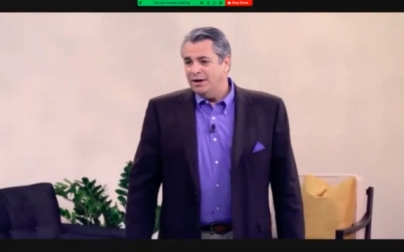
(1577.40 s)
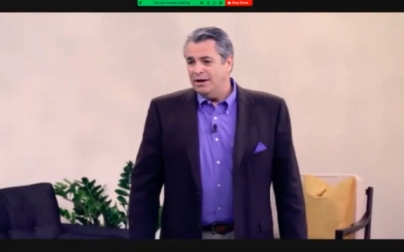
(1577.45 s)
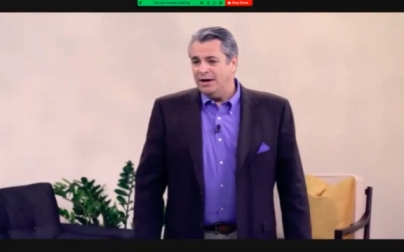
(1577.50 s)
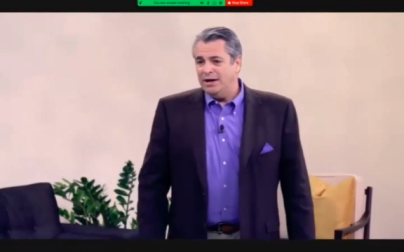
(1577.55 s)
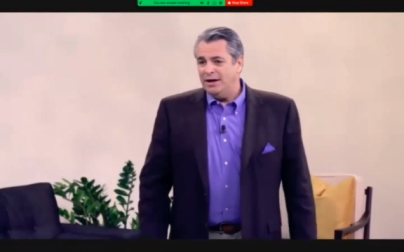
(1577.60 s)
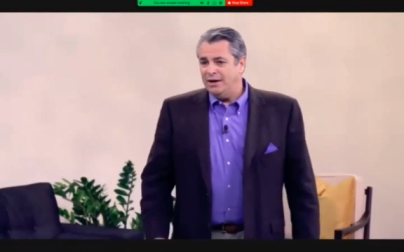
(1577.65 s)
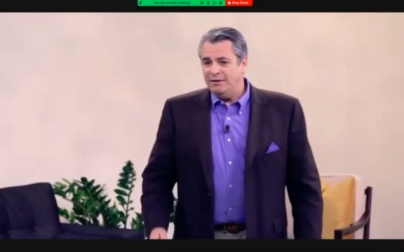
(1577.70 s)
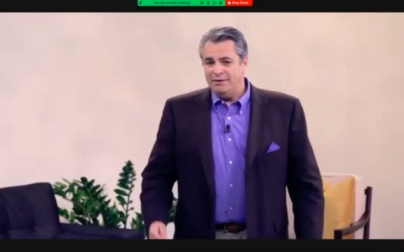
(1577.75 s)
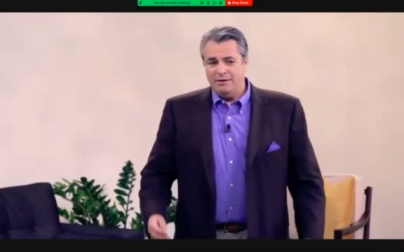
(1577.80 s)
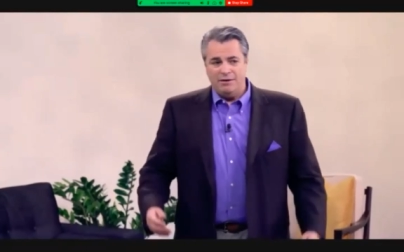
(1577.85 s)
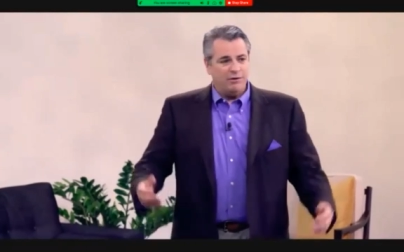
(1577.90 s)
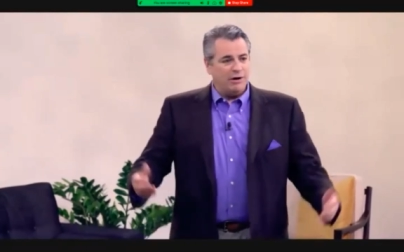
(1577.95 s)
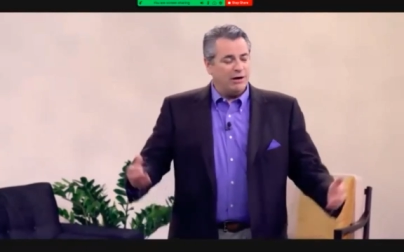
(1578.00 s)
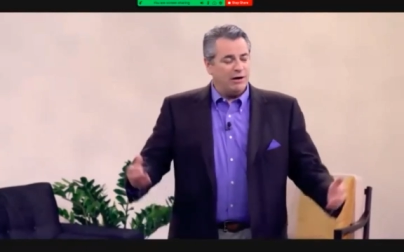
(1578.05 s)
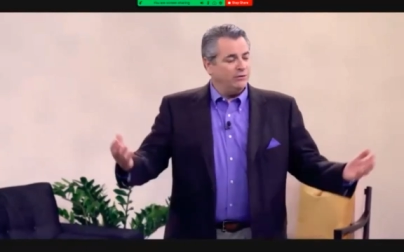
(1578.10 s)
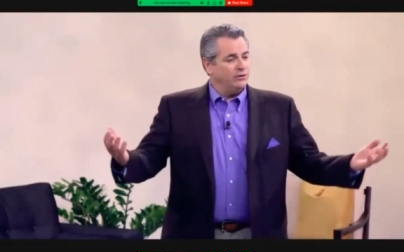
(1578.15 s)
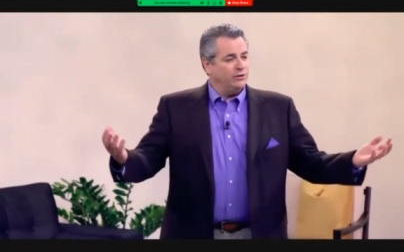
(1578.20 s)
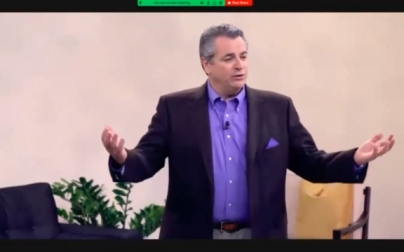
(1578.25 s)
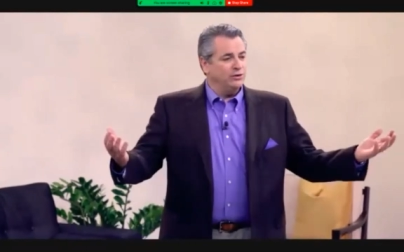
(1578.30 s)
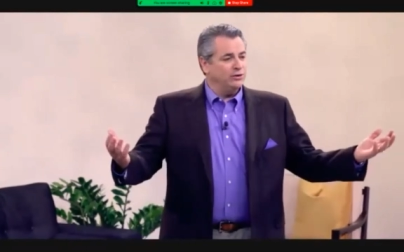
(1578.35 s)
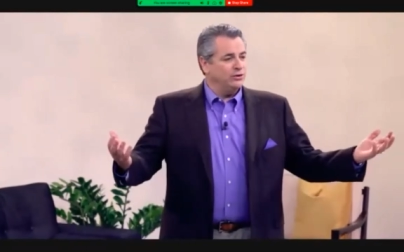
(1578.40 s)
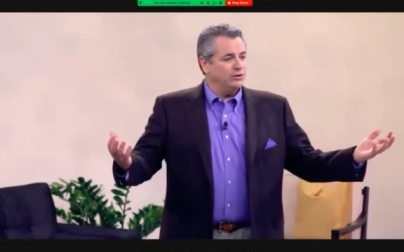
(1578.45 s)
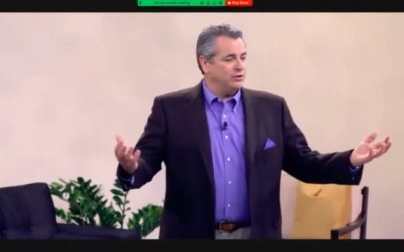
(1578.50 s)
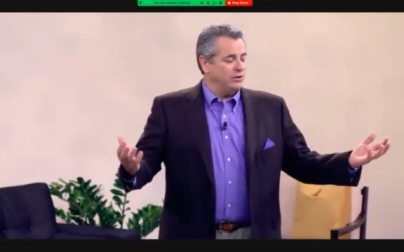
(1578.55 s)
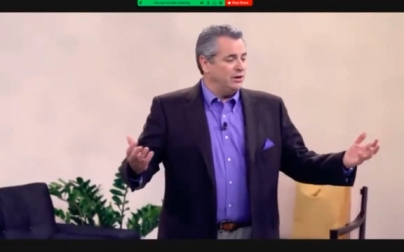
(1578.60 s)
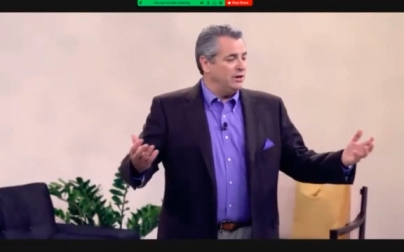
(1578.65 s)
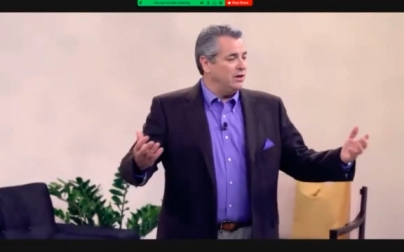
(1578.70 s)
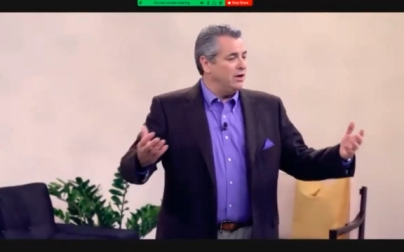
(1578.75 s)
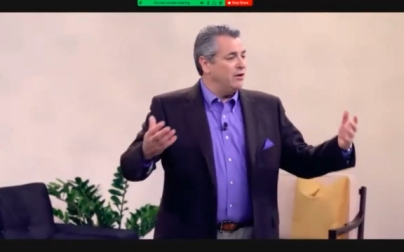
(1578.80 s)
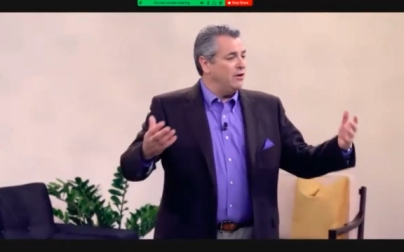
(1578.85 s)
around the
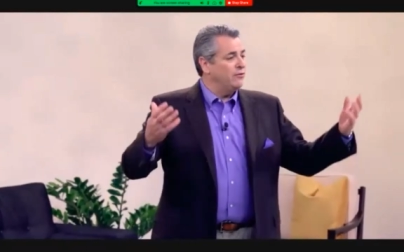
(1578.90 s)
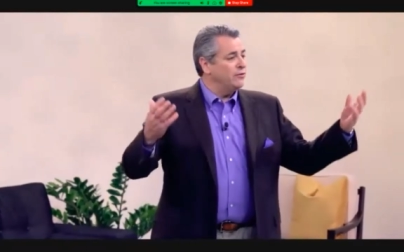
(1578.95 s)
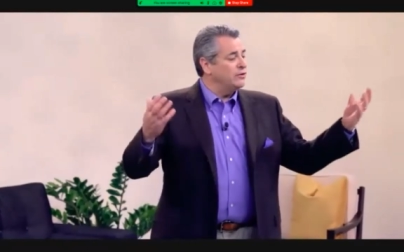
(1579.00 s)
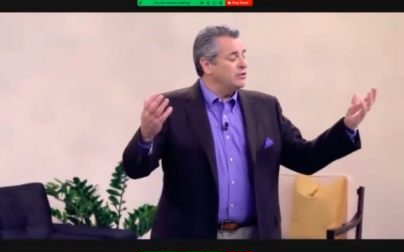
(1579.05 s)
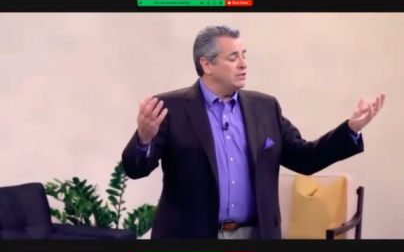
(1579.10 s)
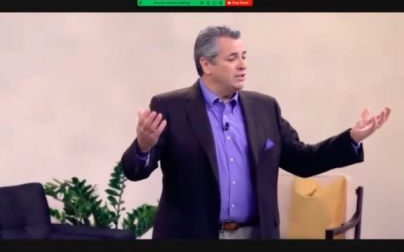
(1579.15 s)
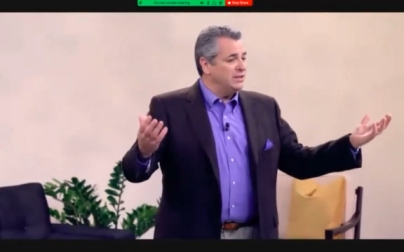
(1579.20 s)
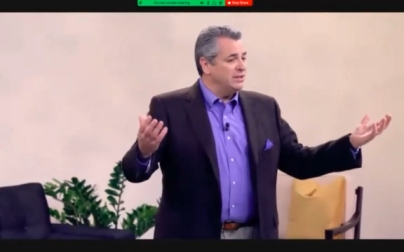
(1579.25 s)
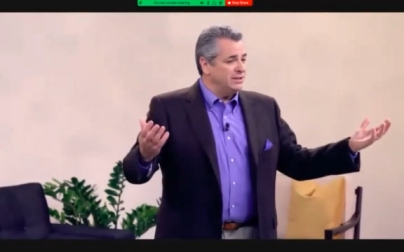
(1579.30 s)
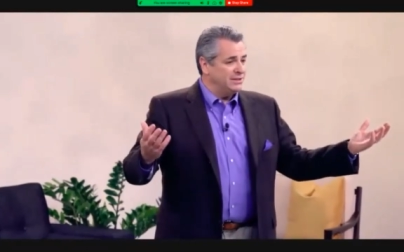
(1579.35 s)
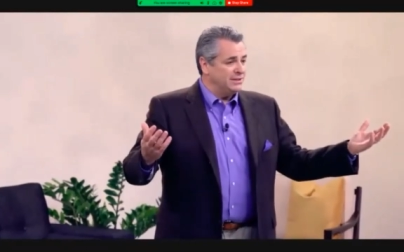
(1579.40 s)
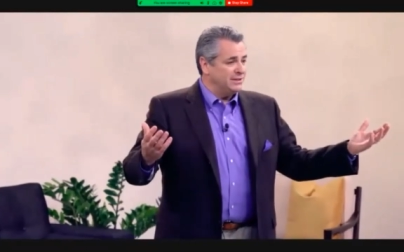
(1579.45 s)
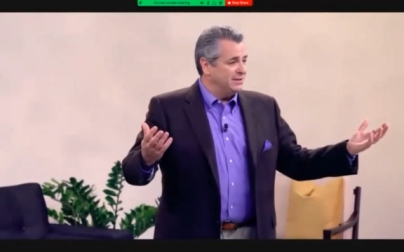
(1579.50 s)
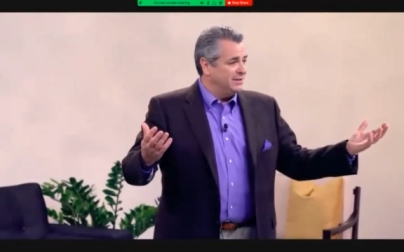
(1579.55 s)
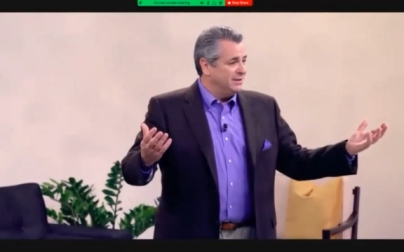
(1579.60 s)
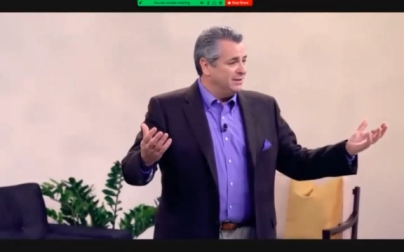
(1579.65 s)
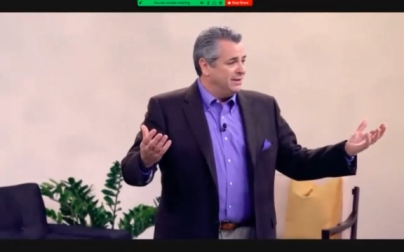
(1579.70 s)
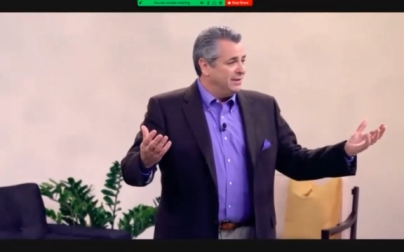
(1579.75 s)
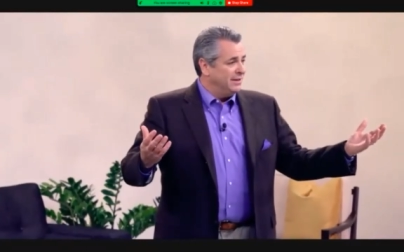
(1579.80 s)
country and overseas.